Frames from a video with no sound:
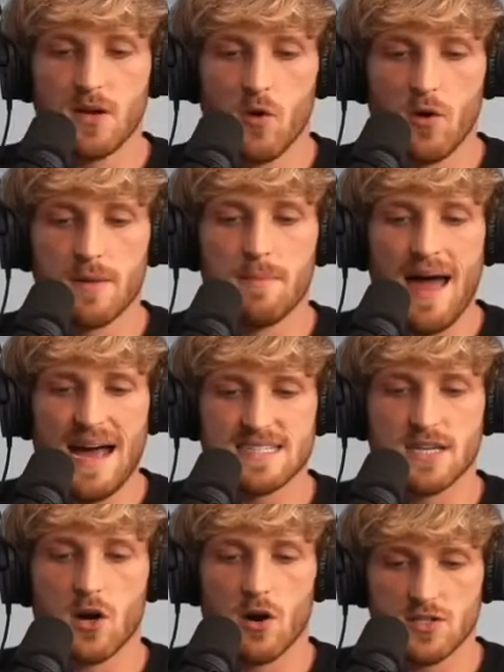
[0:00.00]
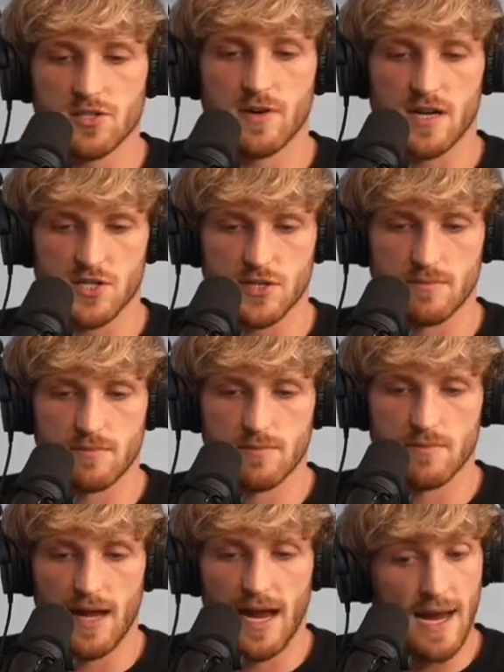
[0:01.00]
coined mass incarceration,
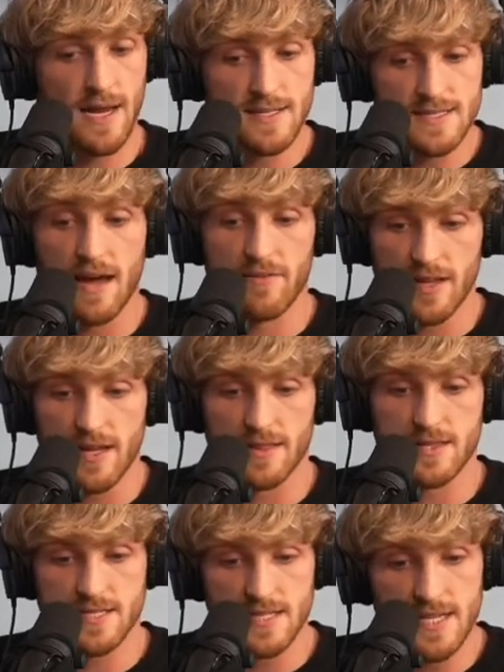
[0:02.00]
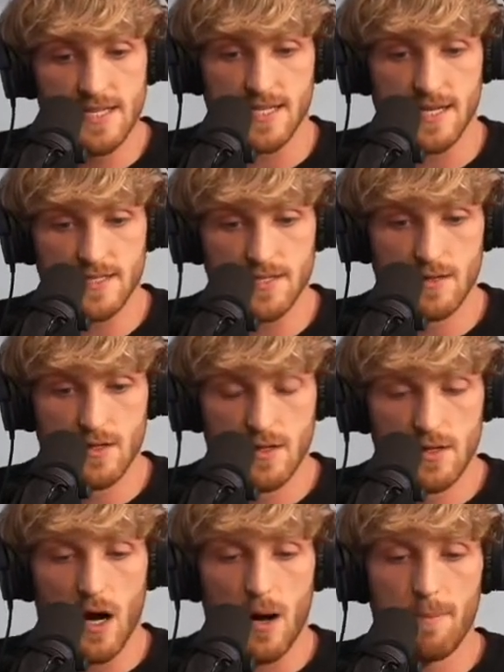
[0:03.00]
and it's evident in the statistics.
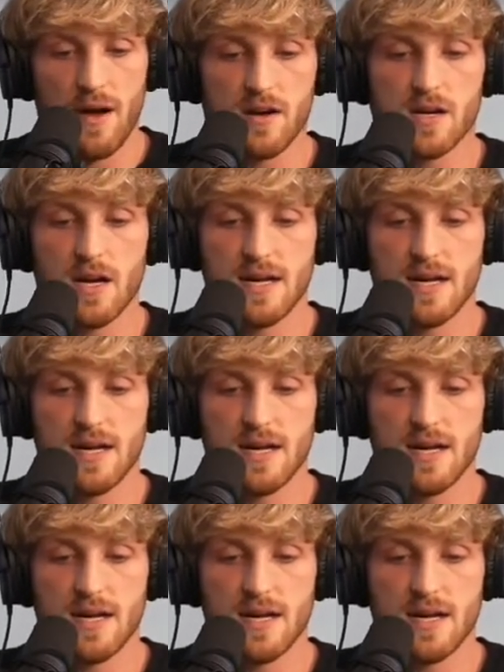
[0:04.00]
America